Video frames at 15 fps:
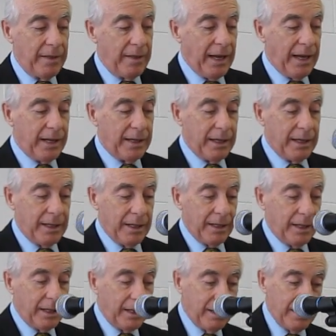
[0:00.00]
That
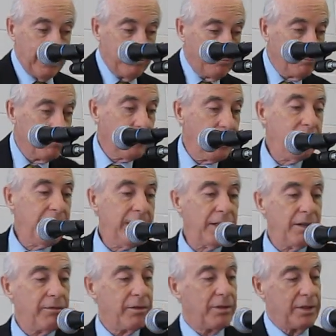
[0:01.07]
uh, in, let me
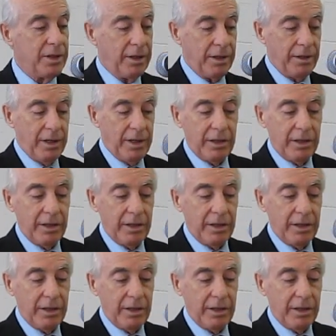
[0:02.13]
get the verse here,